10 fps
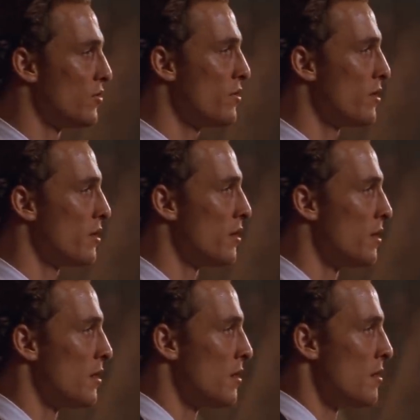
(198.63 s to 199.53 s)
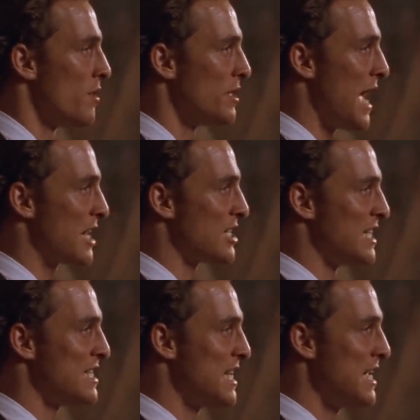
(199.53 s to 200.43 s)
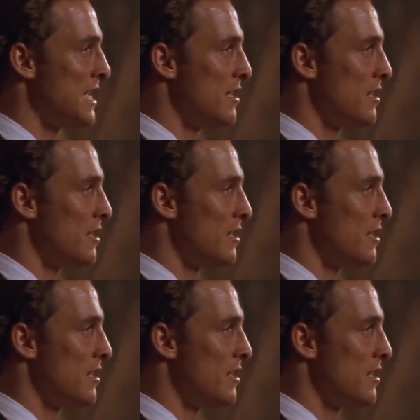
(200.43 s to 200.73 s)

dead boyfriend is a deputy